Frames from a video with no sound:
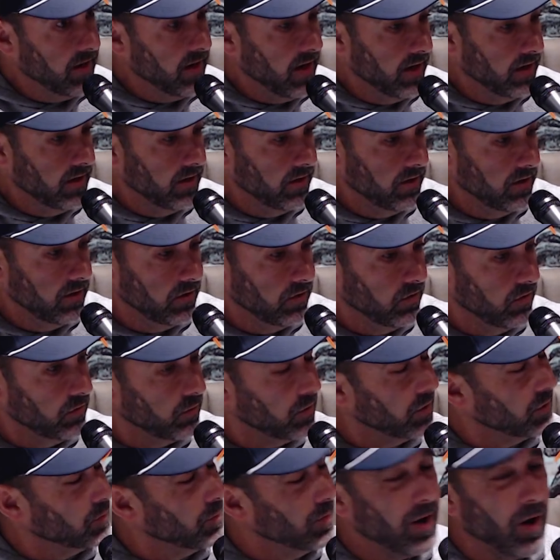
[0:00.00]
and and
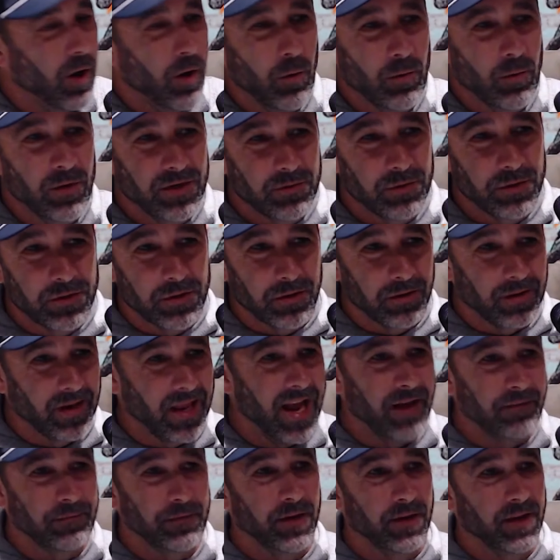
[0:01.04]
because we always used to
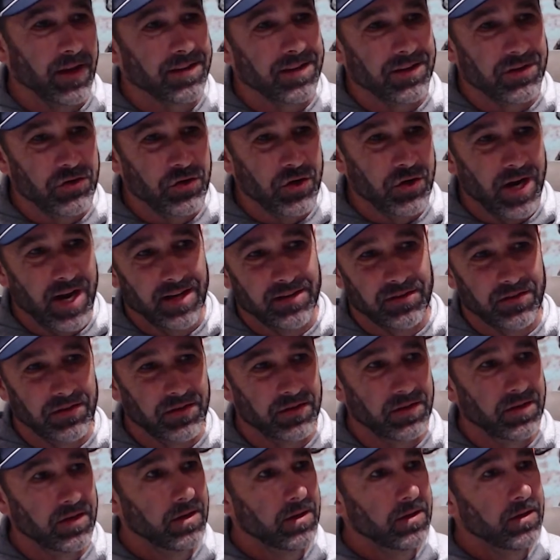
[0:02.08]
laugh at like the
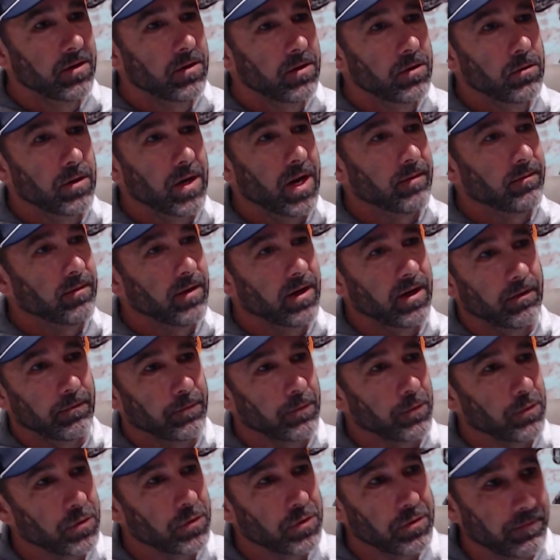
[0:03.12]
Jets who would have like a
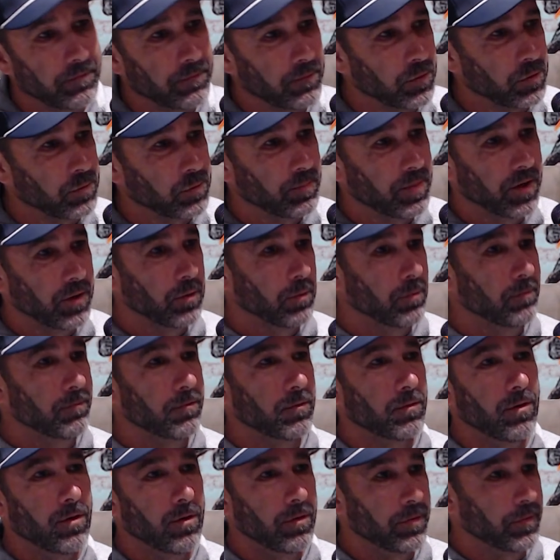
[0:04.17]
first first pick
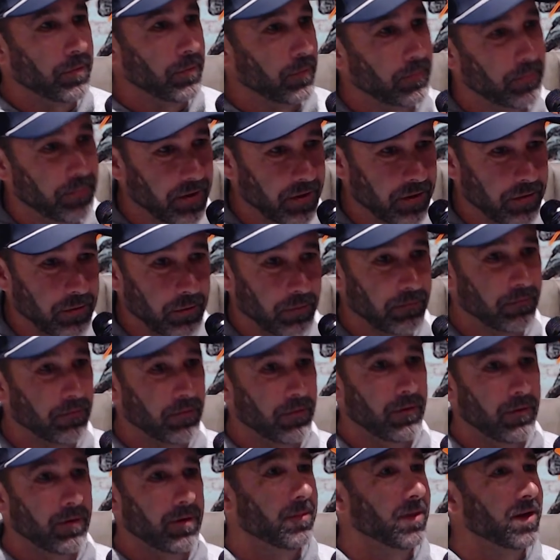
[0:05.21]
overall, third pick
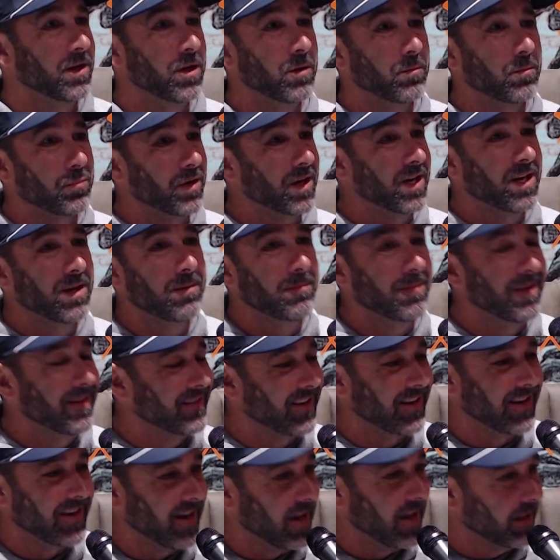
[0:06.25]
overall, and I'm like, you're bringing them
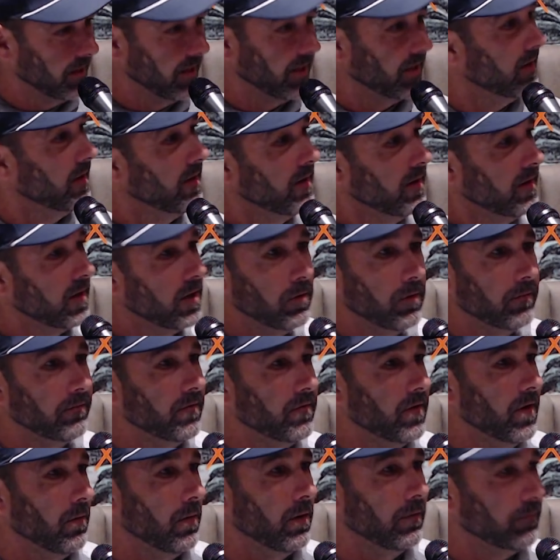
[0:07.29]
into nothing. You
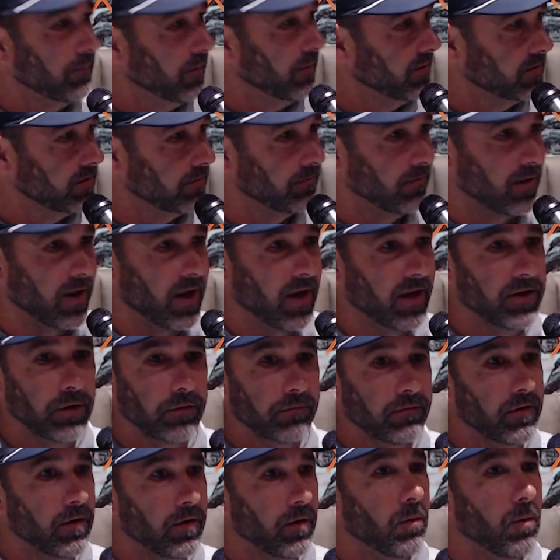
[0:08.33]
have no offensive line,
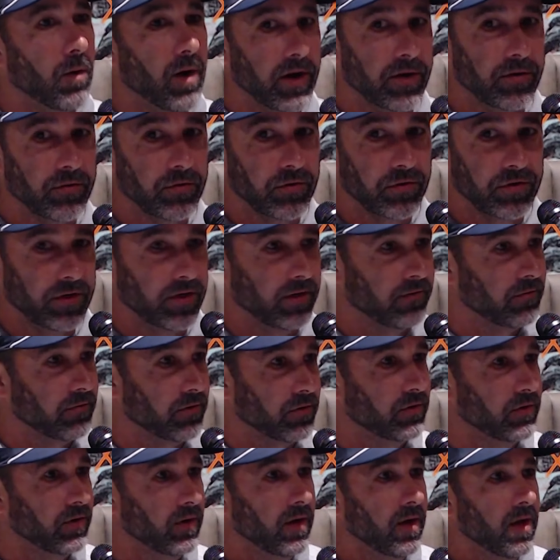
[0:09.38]
you have no wide
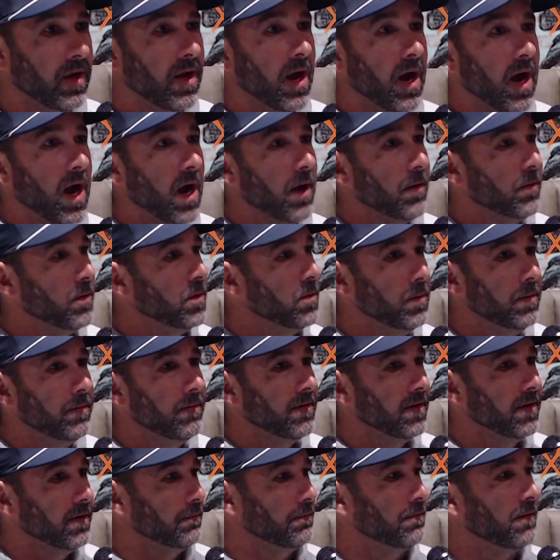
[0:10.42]
receivers. How are you
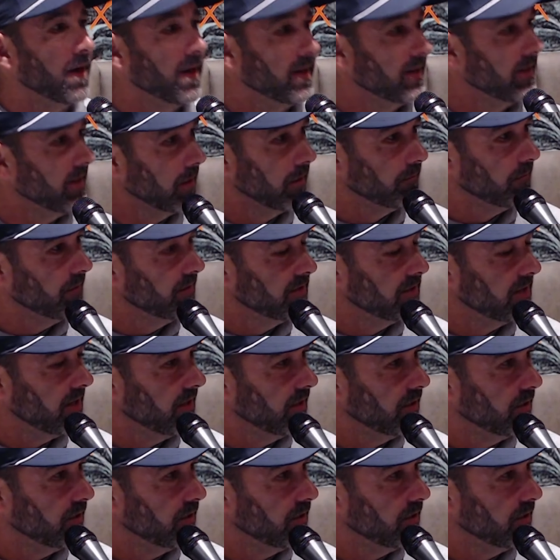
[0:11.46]
even going to find out if he's